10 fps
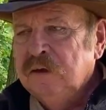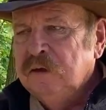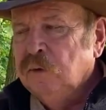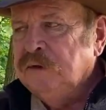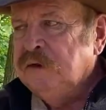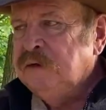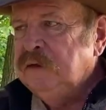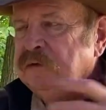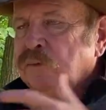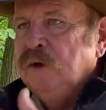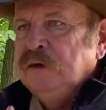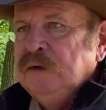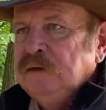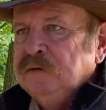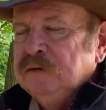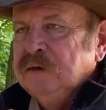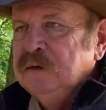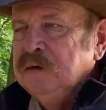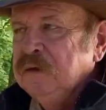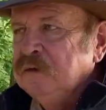When the Indians went east,
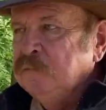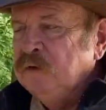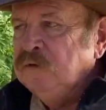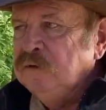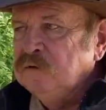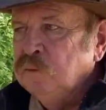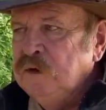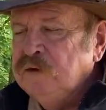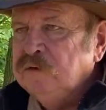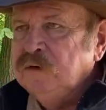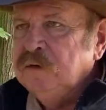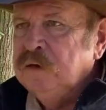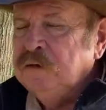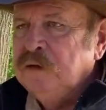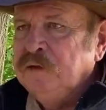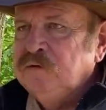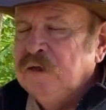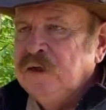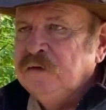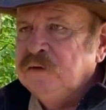especially the Swedish and Dutch
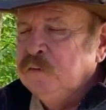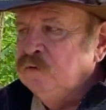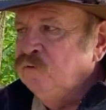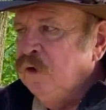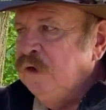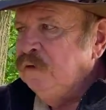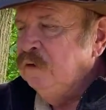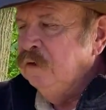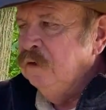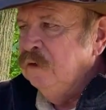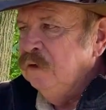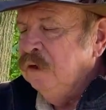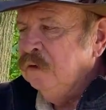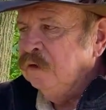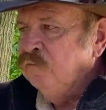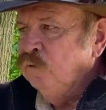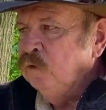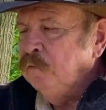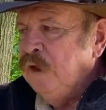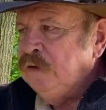days, they would trade at like
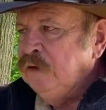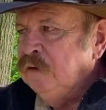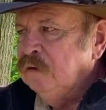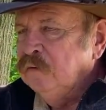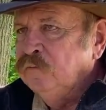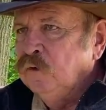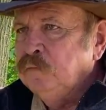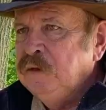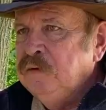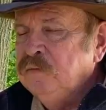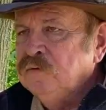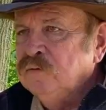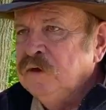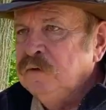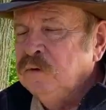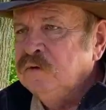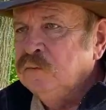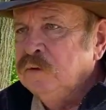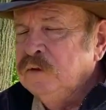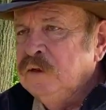Fort Manioc or Fort Beaversreed, which
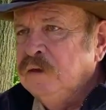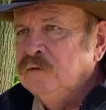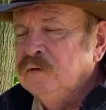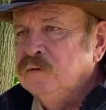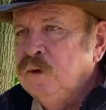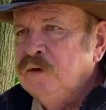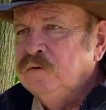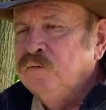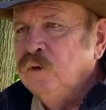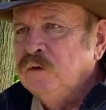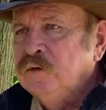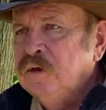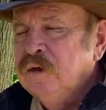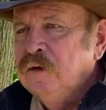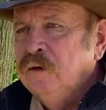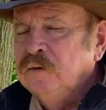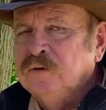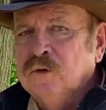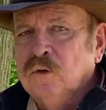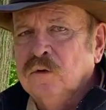were the Dutch and Swedish forts on the
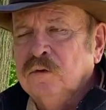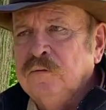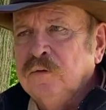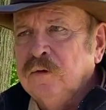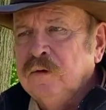Schuylkill River.